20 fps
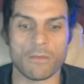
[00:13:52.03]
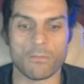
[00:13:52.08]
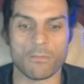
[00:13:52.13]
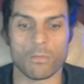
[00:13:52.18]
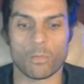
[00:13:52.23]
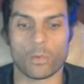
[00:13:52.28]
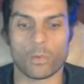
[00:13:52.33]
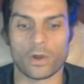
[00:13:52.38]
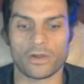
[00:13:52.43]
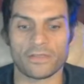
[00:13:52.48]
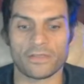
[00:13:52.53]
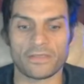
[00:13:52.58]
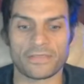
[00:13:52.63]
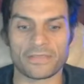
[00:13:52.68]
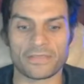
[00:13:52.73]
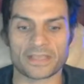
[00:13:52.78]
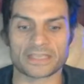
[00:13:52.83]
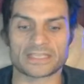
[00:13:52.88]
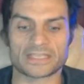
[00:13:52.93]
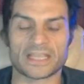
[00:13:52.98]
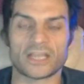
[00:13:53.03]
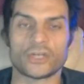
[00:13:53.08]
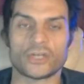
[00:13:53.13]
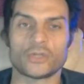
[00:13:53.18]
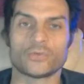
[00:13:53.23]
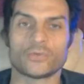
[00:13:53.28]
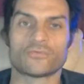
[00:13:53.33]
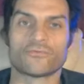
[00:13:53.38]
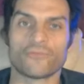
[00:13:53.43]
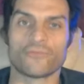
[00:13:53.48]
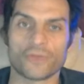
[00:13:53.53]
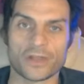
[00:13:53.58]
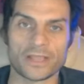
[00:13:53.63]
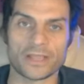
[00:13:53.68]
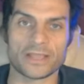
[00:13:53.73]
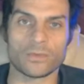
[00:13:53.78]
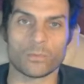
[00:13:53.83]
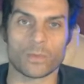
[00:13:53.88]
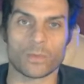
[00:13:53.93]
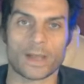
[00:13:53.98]
one of the things they do
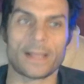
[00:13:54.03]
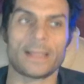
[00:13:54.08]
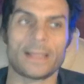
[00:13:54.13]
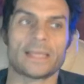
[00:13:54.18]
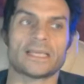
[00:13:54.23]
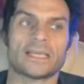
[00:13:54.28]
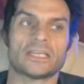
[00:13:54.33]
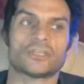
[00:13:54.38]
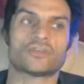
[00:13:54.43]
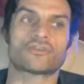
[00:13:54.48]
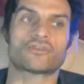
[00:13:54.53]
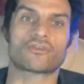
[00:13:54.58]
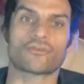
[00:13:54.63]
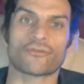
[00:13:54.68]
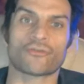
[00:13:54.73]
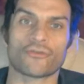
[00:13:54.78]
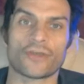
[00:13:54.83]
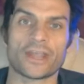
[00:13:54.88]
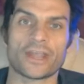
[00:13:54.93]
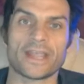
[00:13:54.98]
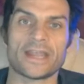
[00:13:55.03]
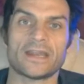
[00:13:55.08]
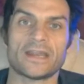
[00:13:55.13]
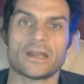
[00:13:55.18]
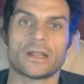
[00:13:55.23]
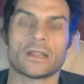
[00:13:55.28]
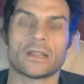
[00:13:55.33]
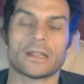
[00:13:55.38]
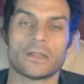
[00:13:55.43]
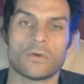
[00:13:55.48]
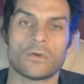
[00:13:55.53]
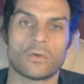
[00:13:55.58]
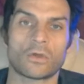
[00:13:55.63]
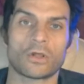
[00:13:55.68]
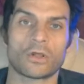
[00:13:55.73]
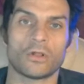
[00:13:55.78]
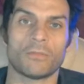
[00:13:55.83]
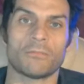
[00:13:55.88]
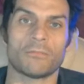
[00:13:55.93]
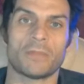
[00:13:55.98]
really well is train
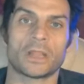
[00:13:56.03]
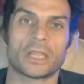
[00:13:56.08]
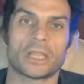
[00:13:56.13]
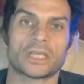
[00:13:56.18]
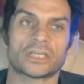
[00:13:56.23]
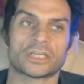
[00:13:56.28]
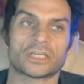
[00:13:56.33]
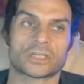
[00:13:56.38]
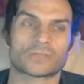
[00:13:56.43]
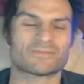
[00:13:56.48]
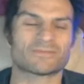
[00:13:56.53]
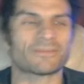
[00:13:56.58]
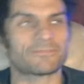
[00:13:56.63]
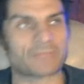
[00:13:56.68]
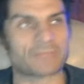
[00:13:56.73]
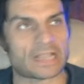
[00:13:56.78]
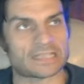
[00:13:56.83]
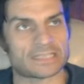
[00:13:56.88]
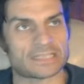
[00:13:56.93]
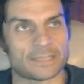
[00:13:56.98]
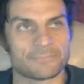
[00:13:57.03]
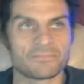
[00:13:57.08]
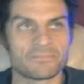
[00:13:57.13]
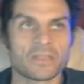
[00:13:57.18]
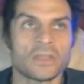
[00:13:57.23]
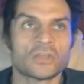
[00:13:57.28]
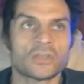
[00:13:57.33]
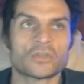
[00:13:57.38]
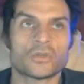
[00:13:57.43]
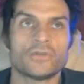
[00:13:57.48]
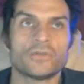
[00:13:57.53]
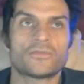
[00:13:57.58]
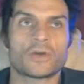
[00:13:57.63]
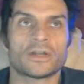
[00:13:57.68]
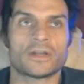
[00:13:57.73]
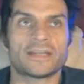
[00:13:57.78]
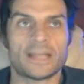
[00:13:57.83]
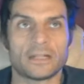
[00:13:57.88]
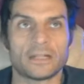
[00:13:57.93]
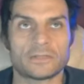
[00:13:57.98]
local militias. I say, so you've
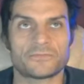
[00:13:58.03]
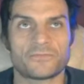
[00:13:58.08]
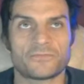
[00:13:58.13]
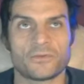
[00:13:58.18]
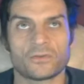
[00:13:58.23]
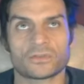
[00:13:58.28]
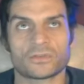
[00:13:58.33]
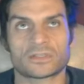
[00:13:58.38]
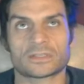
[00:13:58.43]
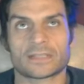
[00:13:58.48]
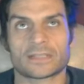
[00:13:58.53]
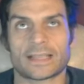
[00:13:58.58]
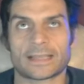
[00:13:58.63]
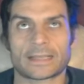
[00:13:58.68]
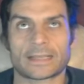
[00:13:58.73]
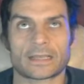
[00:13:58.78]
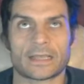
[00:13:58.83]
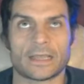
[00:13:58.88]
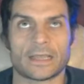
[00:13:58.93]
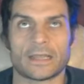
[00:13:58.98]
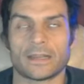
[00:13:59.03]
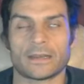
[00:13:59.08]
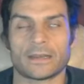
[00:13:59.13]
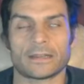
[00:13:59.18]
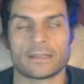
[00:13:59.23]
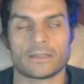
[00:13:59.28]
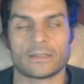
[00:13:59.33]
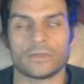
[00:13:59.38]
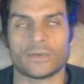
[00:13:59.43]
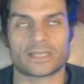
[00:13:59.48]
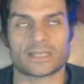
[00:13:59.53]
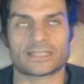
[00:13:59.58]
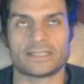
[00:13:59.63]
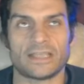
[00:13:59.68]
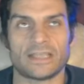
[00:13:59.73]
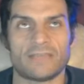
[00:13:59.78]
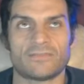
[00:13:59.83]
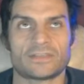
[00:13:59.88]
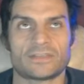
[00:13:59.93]
got Delta Force, like US Navy